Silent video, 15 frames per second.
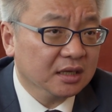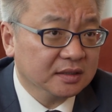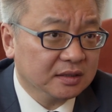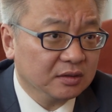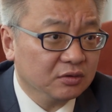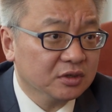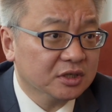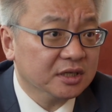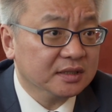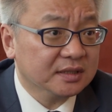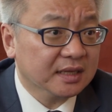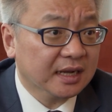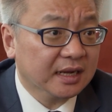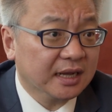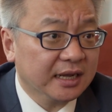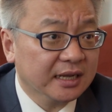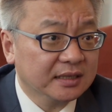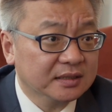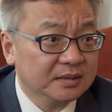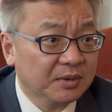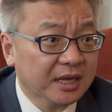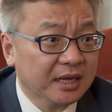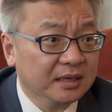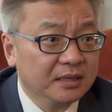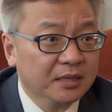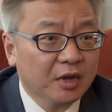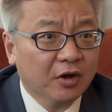solutions that I explained.